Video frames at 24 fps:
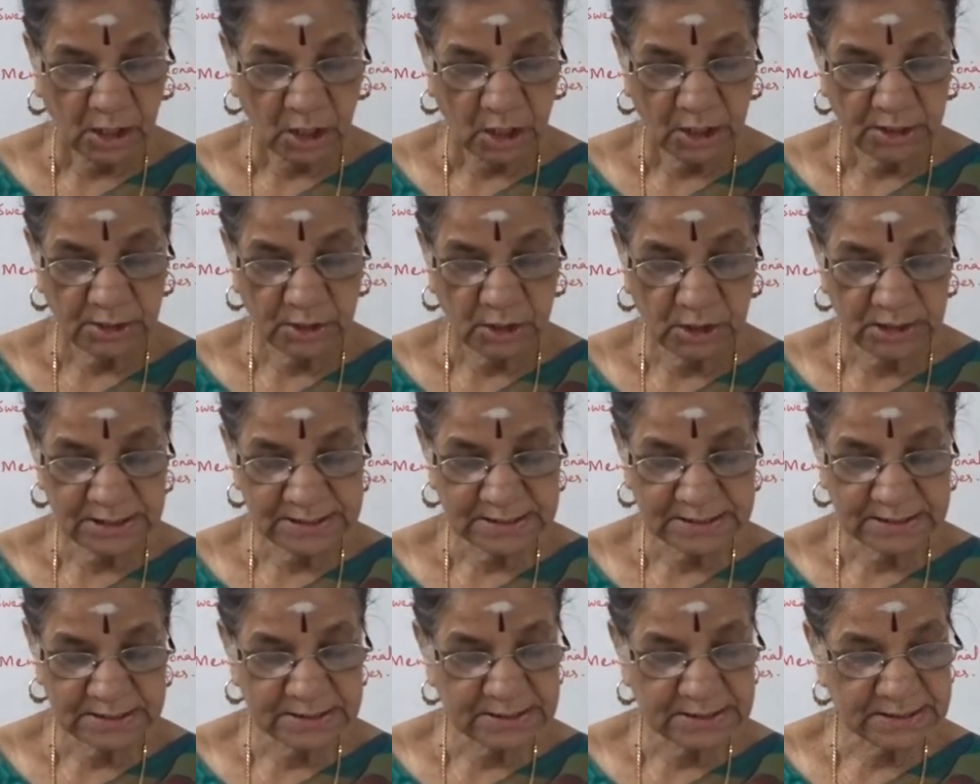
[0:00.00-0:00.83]

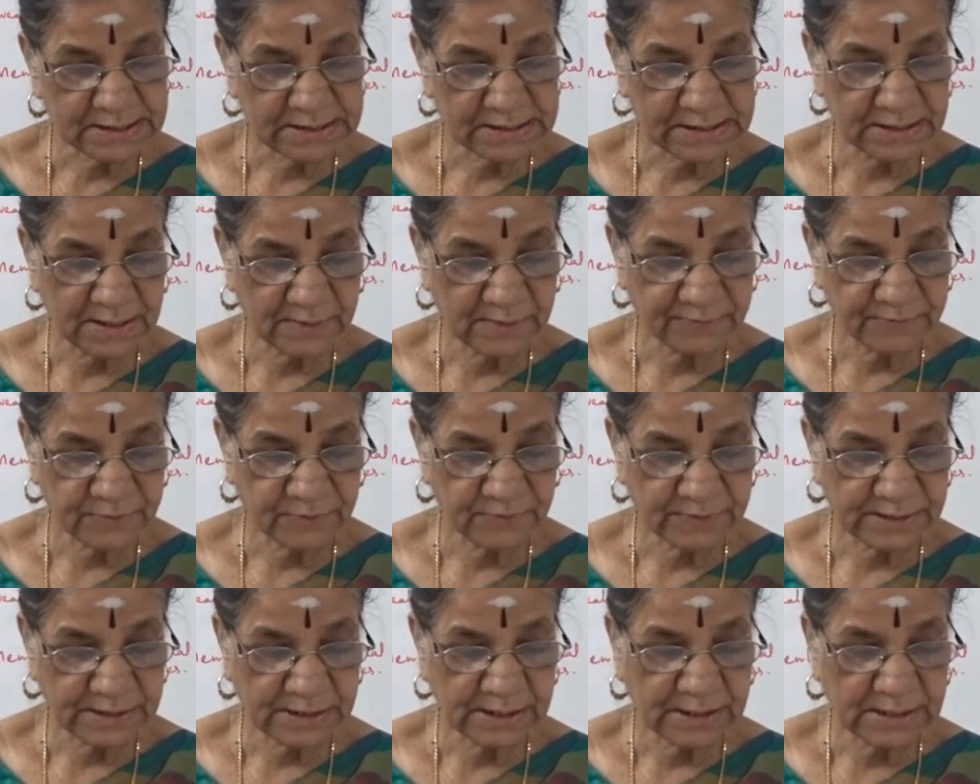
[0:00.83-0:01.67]
adolescence is left
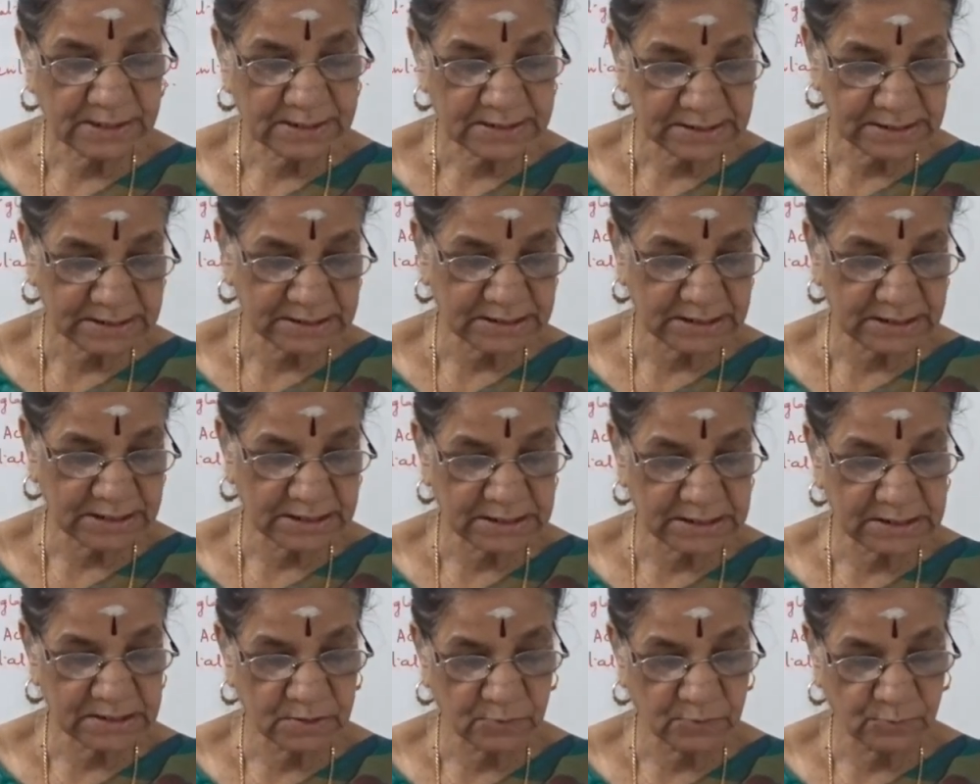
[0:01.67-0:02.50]
with the
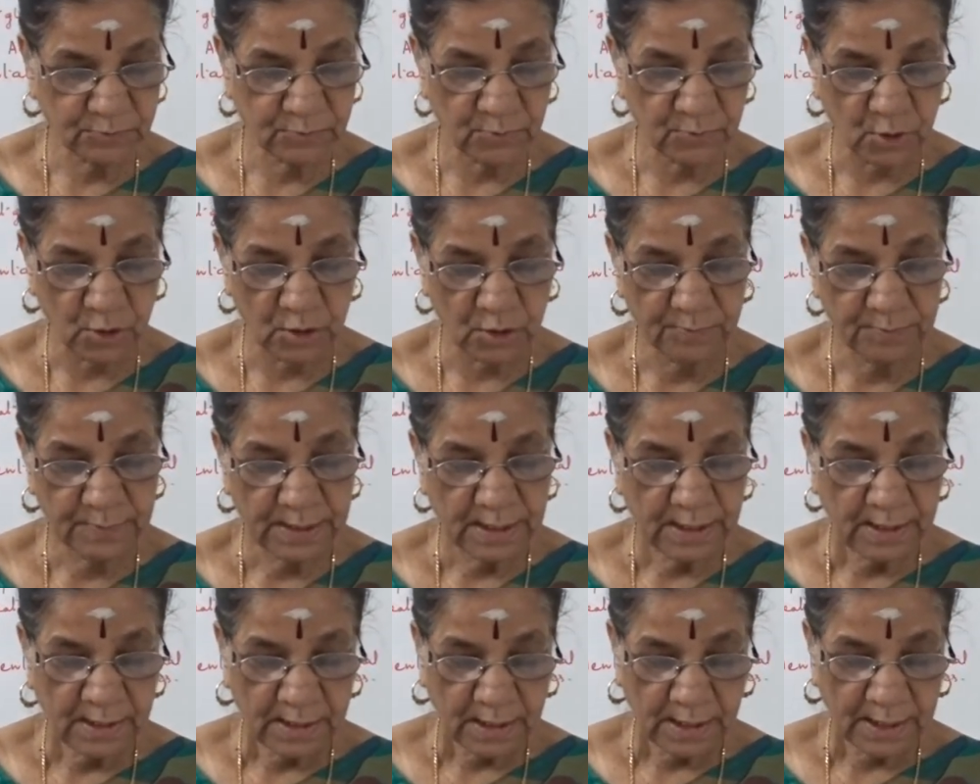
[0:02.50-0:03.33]
changed form
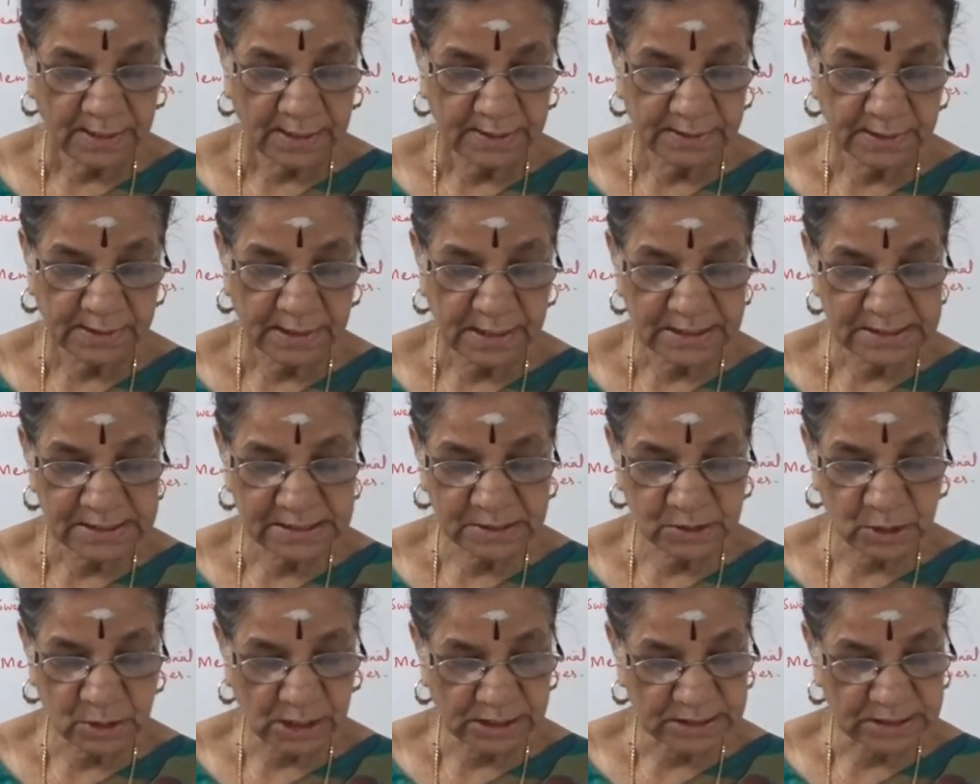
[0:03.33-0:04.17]
and has
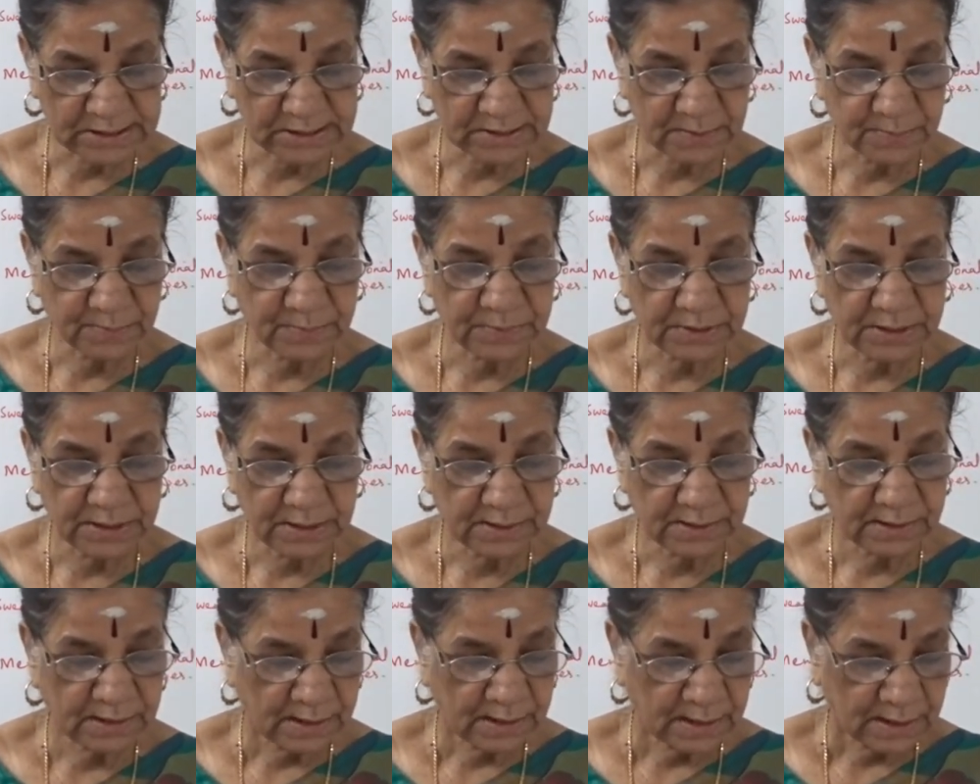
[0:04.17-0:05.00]
to accept and
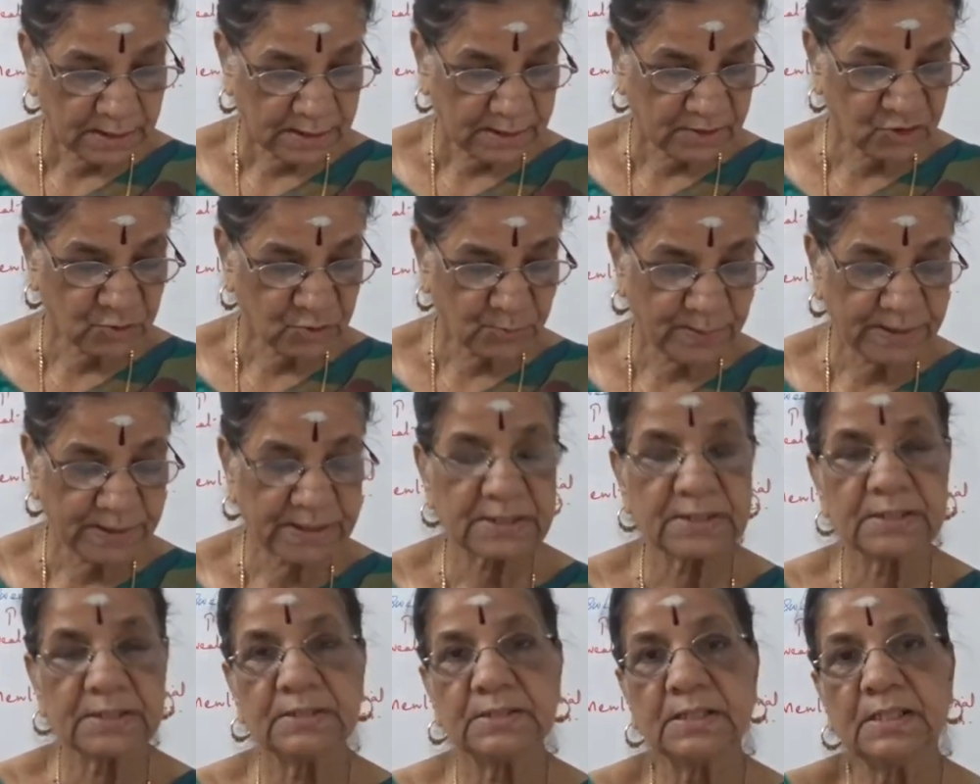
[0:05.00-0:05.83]

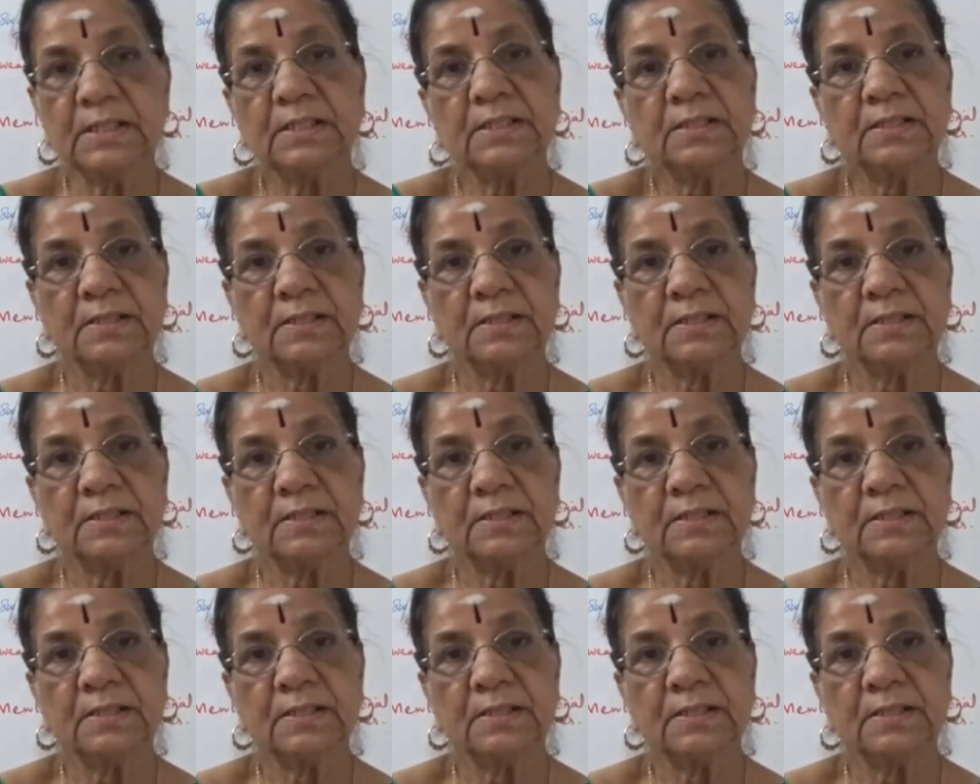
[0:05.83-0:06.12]
respect the